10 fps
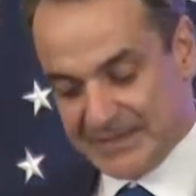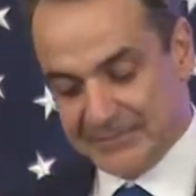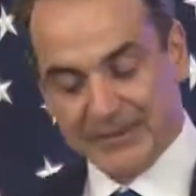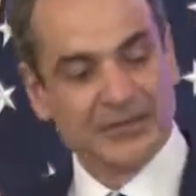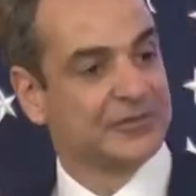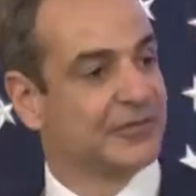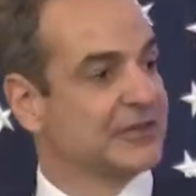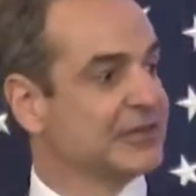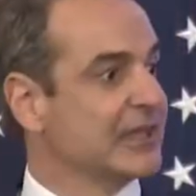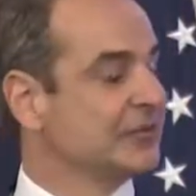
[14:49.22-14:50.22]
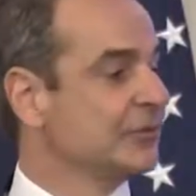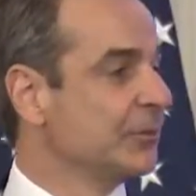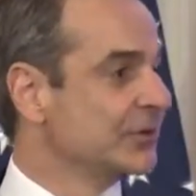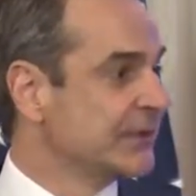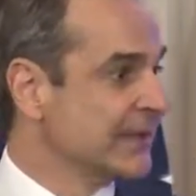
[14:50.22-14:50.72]
But this visit, as you
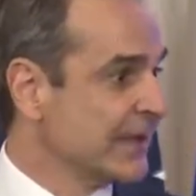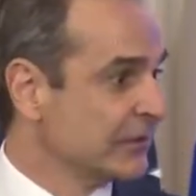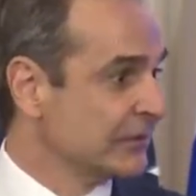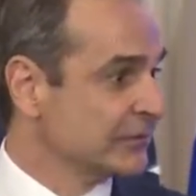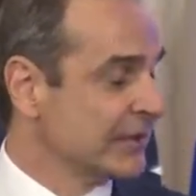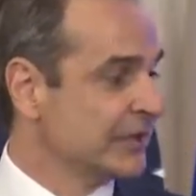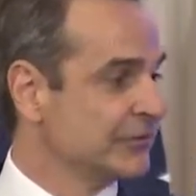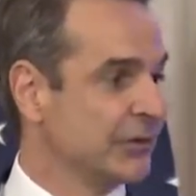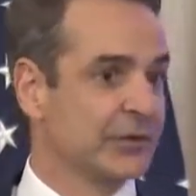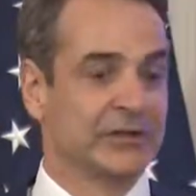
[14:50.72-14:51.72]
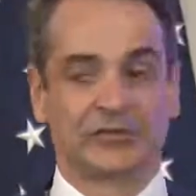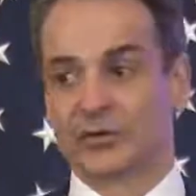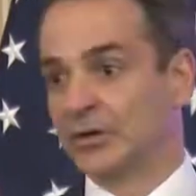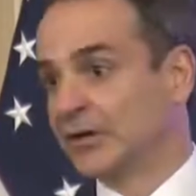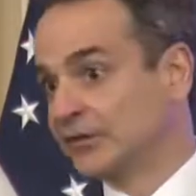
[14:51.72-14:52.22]
pointed out, has very
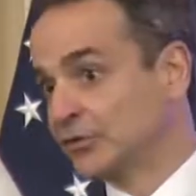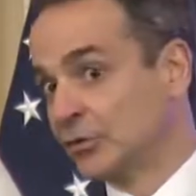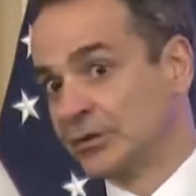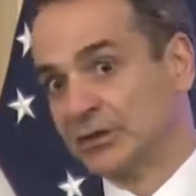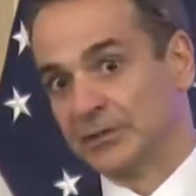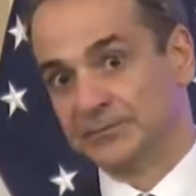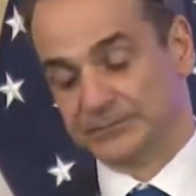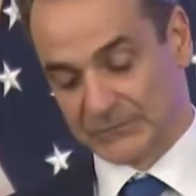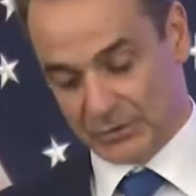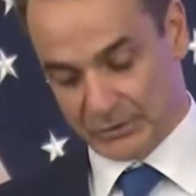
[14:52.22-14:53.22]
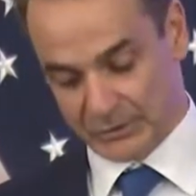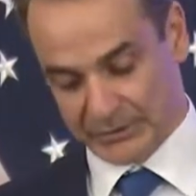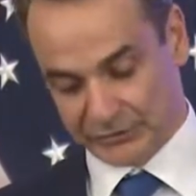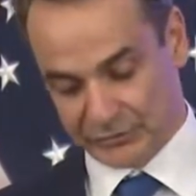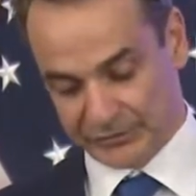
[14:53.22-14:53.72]
strong historical
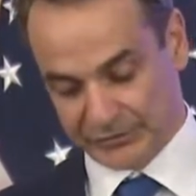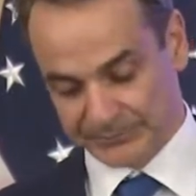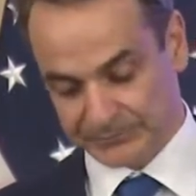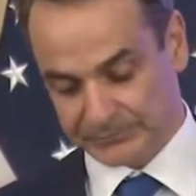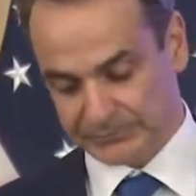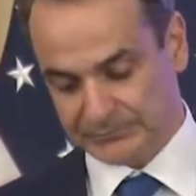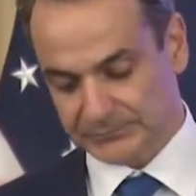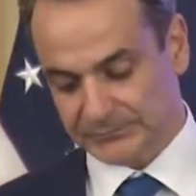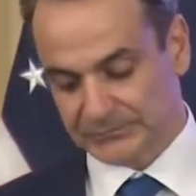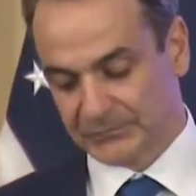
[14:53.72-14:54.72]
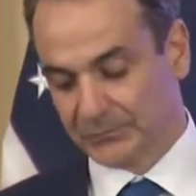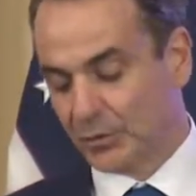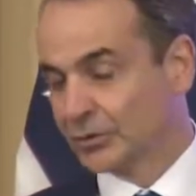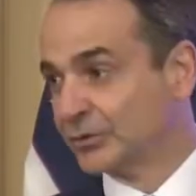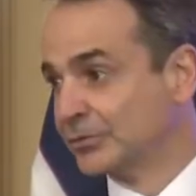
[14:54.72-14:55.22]
connotations.
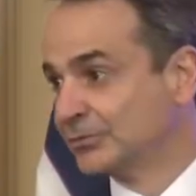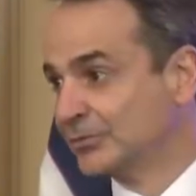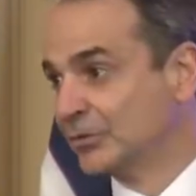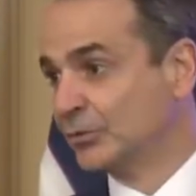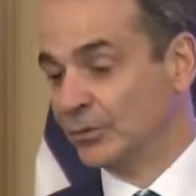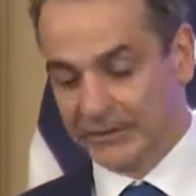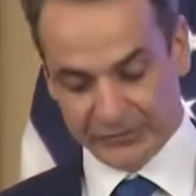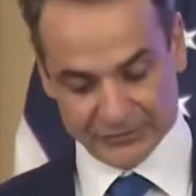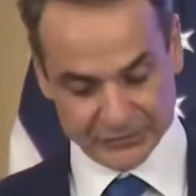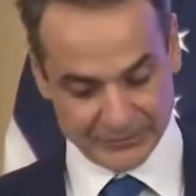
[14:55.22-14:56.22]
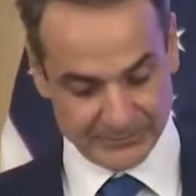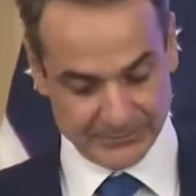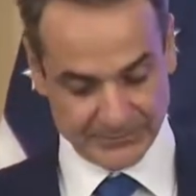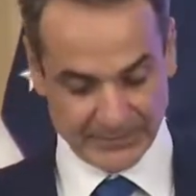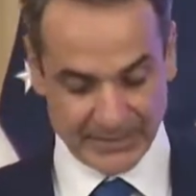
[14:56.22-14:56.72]
Modern Greece,
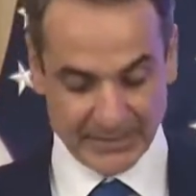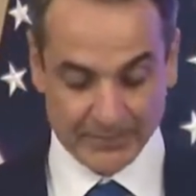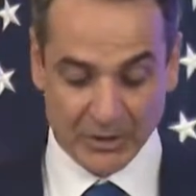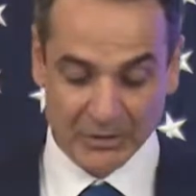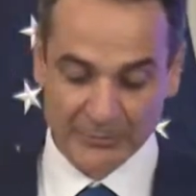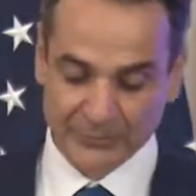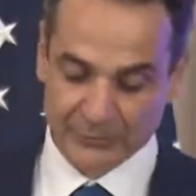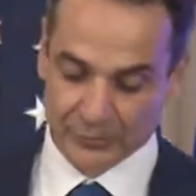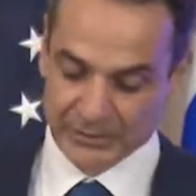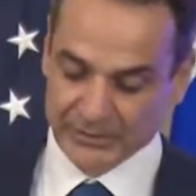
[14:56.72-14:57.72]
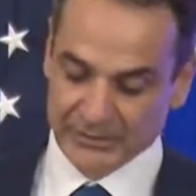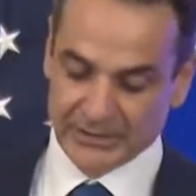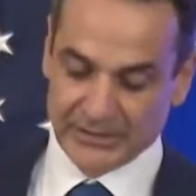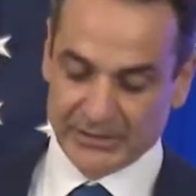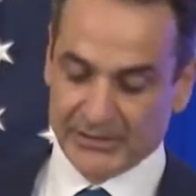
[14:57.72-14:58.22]
like America before it,
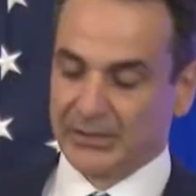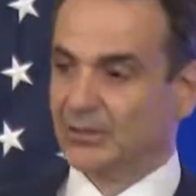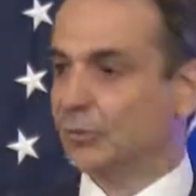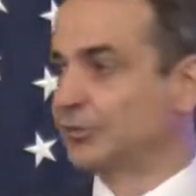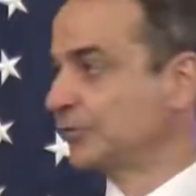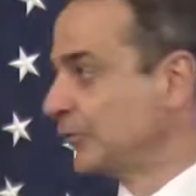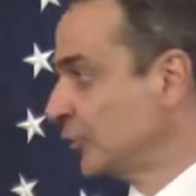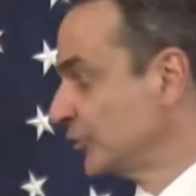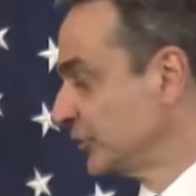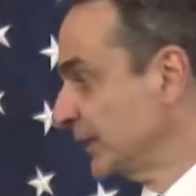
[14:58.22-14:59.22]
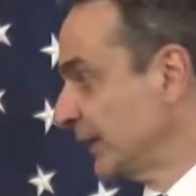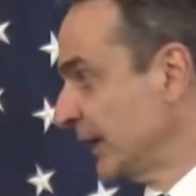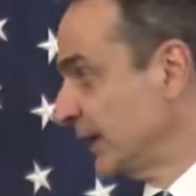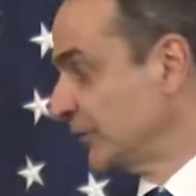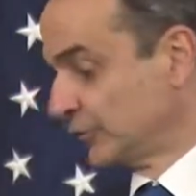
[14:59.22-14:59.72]
was forged in the
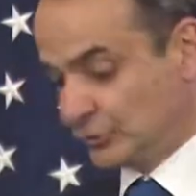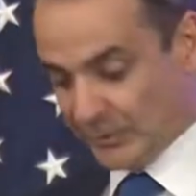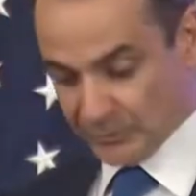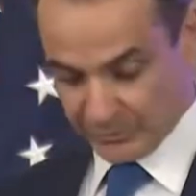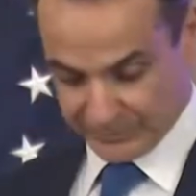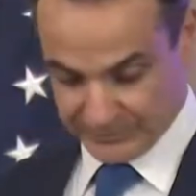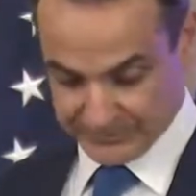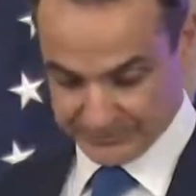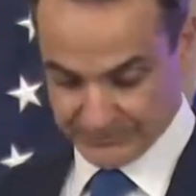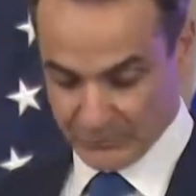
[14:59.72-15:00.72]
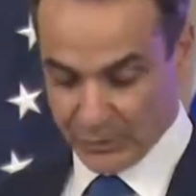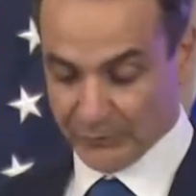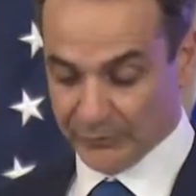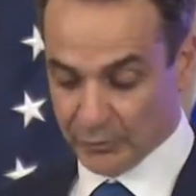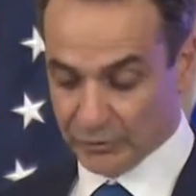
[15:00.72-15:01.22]
hands of dreamers, of
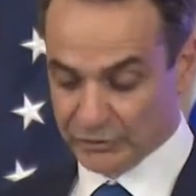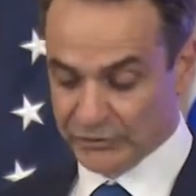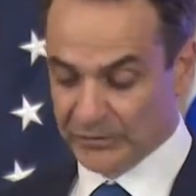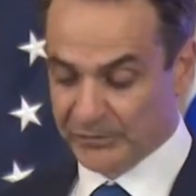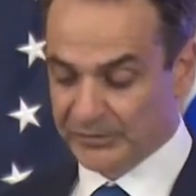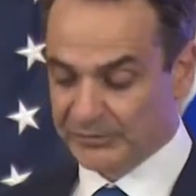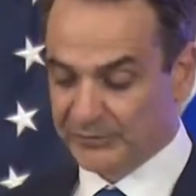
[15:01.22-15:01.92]
revolutionaries